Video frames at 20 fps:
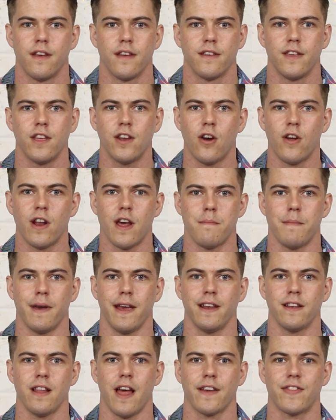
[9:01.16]
You know what I
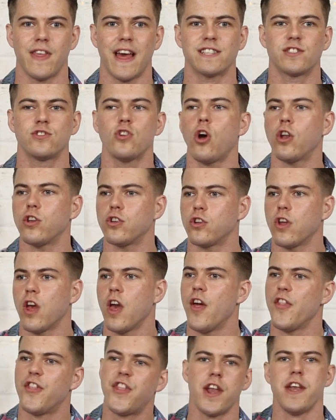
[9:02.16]
mean? Like, that's not
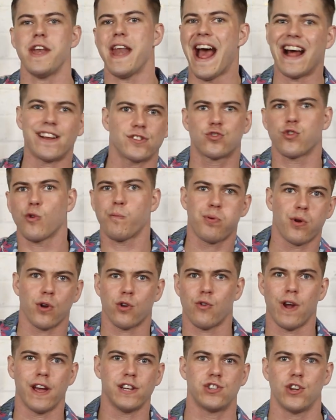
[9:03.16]
the natural
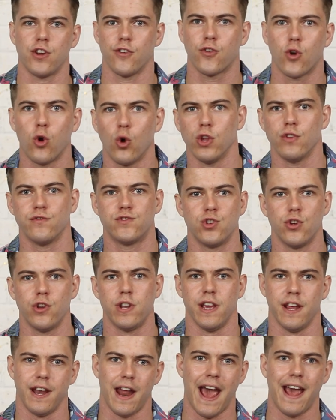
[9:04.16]
progression of Call of
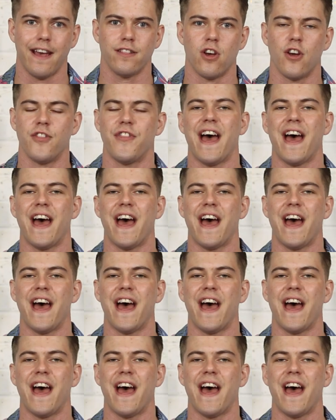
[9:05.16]
Duty and Halo.